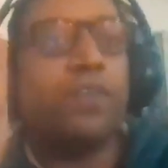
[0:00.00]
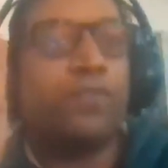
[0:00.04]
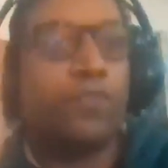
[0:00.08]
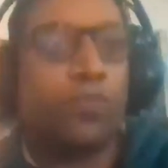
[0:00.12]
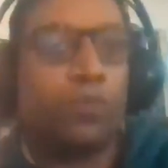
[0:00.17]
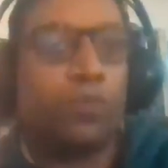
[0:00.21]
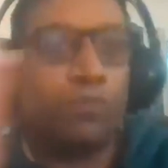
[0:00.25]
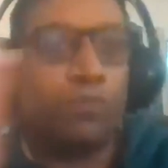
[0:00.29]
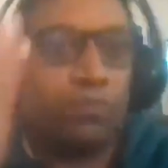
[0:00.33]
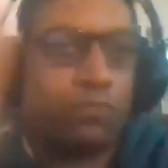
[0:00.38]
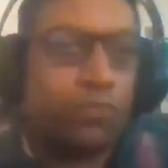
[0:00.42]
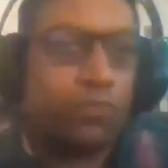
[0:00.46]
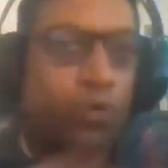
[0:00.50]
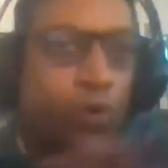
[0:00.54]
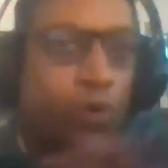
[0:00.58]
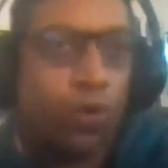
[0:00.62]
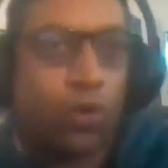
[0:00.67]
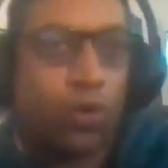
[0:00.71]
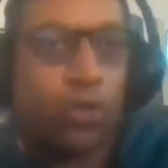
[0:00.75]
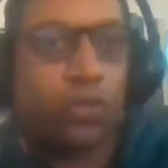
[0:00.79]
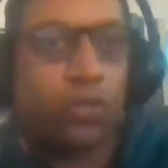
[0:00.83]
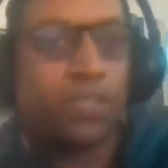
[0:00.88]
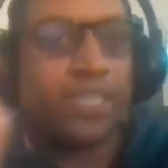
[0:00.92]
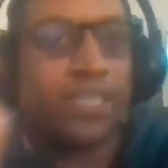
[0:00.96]
from
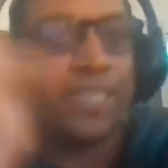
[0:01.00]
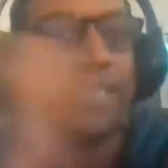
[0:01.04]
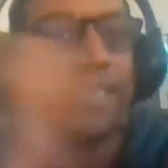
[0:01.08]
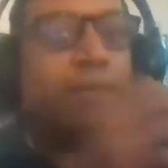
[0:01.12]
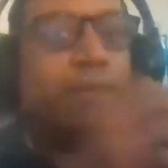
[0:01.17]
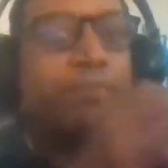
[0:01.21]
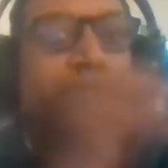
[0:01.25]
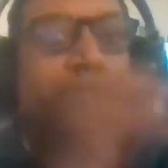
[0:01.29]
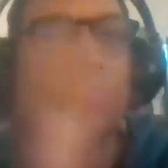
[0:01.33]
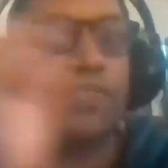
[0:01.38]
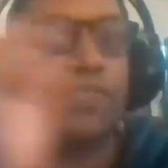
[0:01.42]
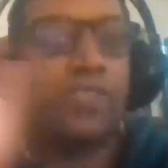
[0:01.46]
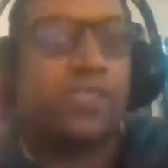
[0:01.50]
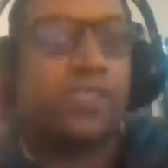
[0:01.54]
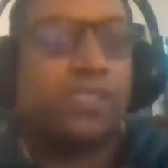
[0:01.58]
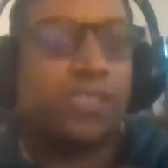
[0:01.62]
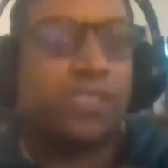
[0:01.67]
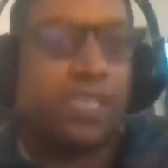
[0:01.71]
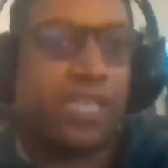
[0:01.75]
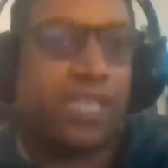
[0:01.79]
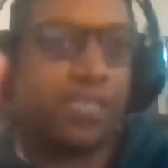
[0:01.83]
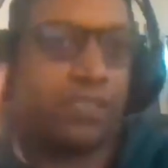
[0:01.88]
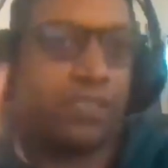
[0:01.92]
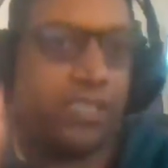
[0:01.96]
all
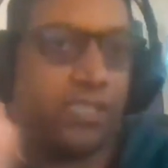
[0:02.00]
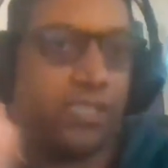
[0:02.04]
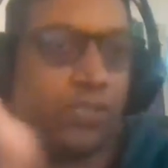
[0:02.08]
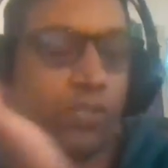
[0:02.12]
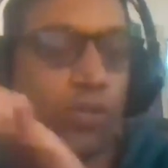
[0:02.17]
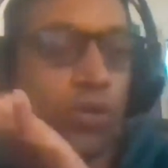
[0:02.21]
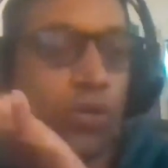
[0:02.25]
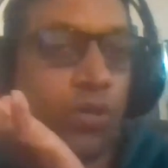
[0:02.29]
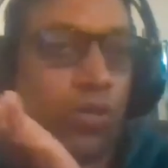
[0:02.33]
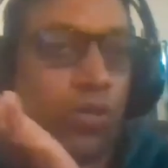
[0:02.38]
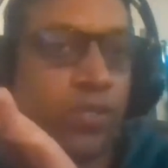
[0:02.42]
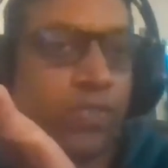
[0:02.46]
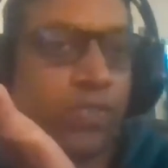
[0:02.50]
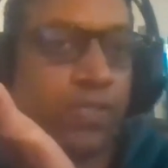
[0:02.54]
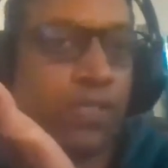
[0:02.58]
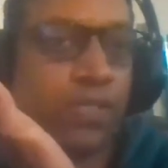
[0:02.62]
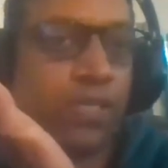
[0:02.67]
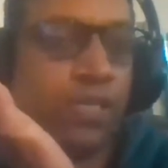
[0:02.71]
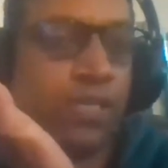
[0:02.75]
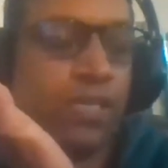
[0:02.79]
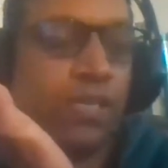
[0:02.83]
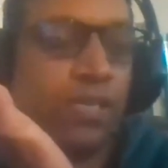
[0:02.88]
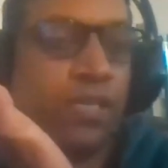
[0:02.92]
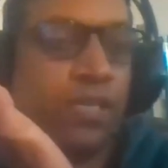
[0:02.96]
encumbrances like these laws,
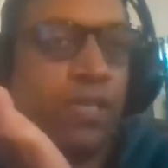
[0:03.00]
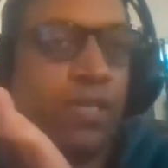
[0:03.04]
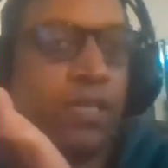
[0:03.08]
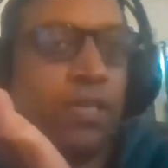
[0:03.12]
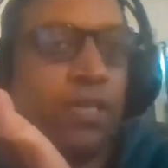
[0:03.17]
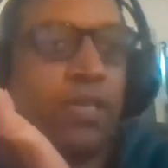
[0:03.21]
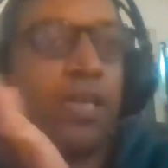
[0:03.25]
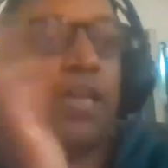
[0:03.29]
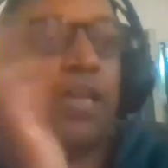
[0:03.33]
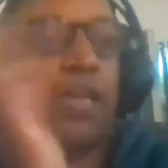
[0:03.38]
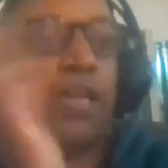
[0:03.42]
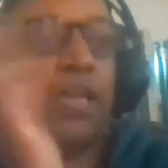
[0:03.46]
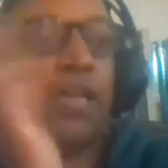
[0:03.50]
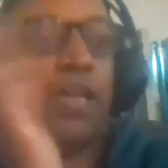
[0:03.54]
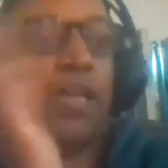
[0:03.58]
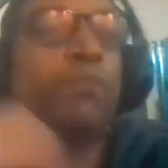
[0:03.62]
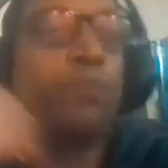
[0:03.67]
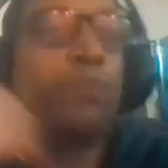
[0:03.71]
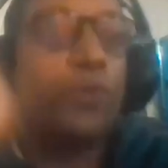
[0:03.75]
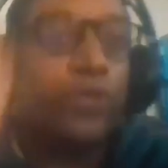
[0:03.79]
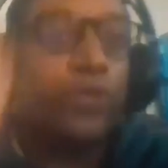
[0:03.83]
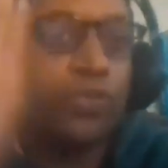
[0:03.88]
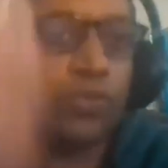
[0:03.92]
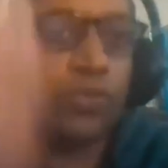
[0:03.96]
and to
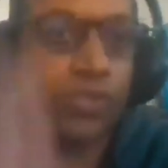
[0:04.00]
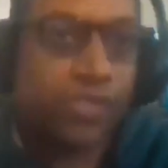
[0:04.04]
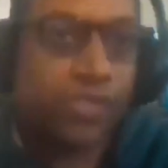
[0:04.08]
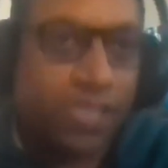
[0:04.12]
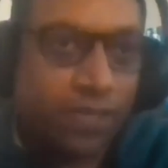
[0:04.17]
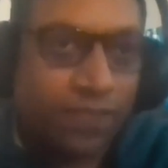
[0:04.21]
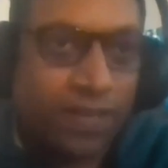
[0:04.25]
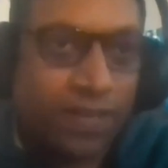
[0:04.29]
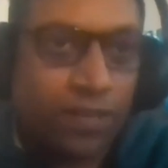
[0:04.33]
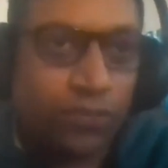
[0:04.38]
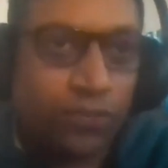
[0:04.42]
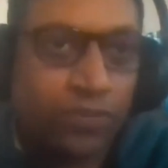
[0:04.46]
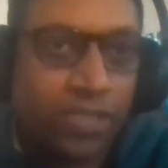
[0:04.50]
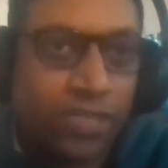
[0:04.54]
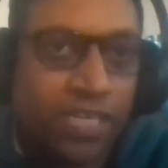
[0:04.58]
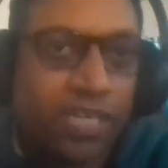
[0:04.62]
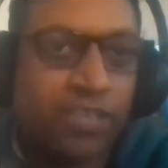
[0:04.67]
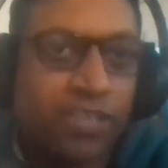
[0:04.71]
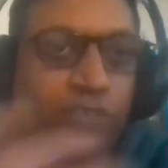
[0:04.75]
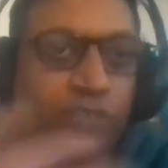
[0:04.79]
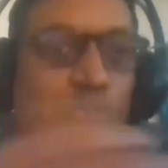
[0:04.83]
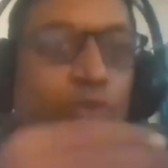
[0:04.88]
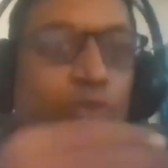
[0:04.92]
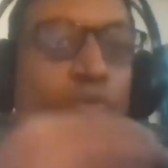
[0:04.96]
put yourself out
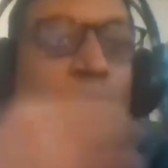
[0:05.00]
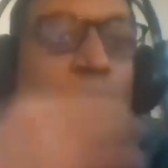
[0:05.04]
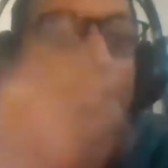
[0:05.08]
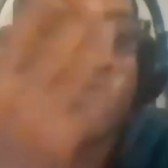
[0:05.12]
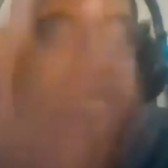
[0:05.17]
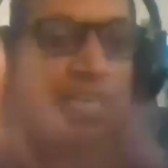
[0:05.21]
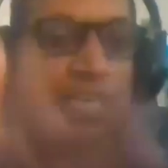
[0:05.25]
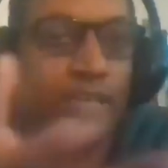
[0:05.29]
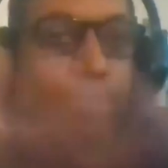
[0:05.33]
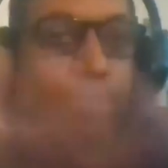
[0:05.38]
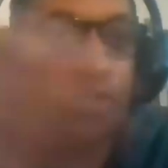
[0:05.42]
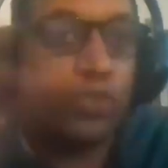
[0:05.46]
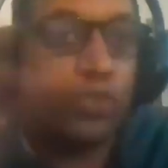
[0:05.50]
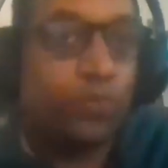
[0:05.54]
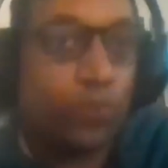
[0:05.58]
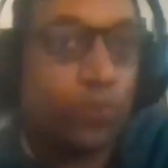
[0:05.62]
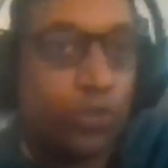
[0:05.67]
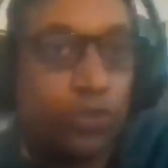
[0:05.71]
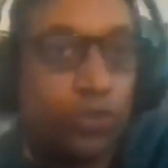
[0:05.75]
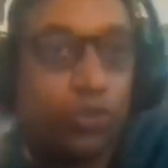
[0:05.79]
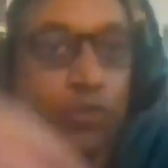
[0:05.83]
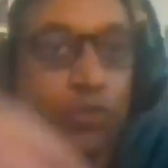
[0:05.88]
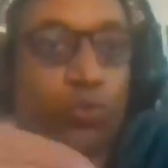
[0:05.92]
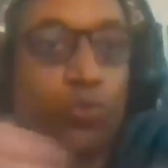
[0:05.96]
there and to do exactly what you
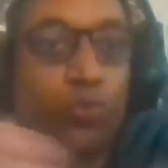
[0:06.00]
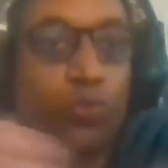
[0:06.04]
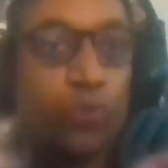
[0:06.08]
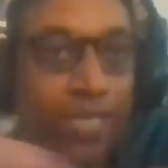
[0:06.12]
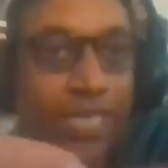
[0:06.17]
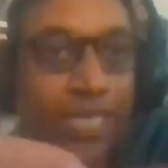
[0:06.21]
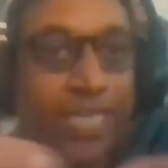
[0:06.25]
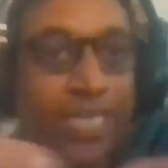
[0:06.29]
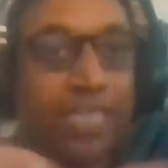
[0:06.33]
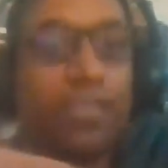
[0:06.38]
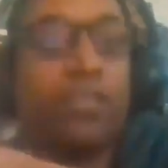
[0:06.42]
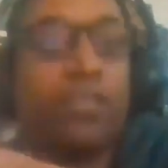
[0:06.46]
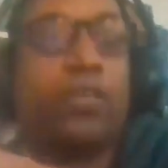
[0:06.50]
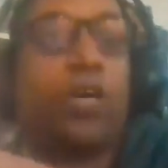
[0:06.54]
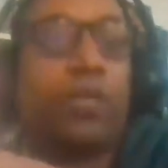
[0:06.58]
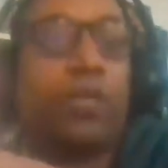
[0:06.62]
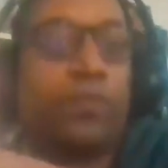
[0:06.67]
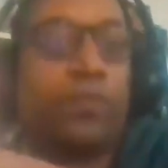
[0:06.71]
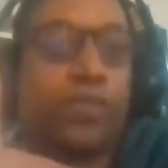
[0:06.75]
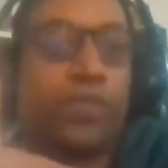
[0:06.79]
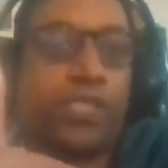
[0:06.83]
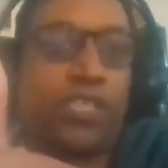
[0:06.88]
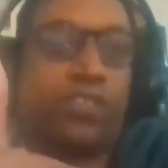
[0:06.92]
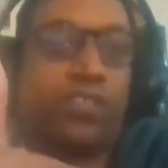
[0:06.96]
want to do in
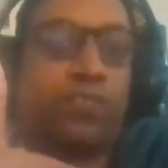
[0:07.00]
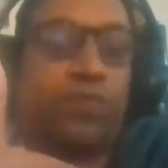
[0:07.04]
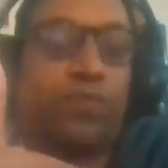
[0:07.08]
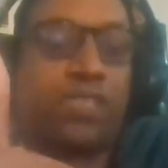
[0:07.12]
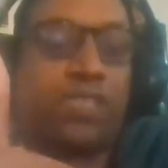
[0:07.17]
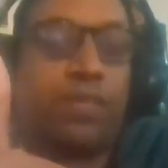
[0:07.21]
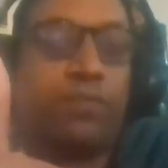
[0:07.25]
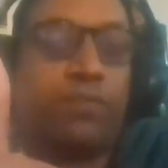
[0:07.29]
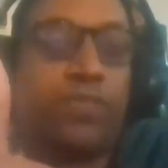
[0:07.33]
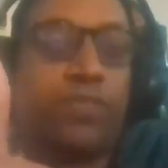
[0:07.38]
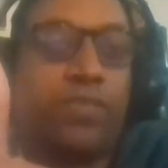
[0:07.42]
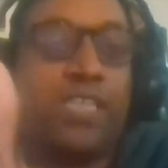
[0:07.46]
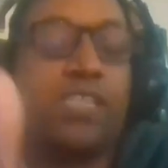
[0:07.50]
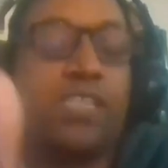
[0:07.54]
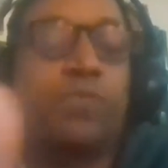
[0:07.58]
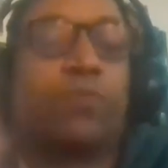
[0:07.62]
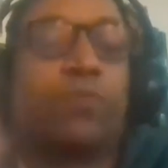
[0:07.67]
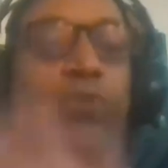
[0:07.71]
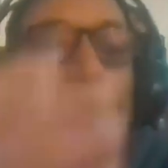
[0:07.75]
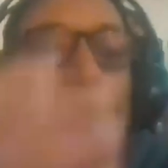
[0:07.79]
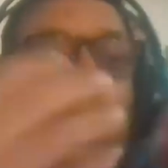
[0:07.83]
conversation with somebody else, but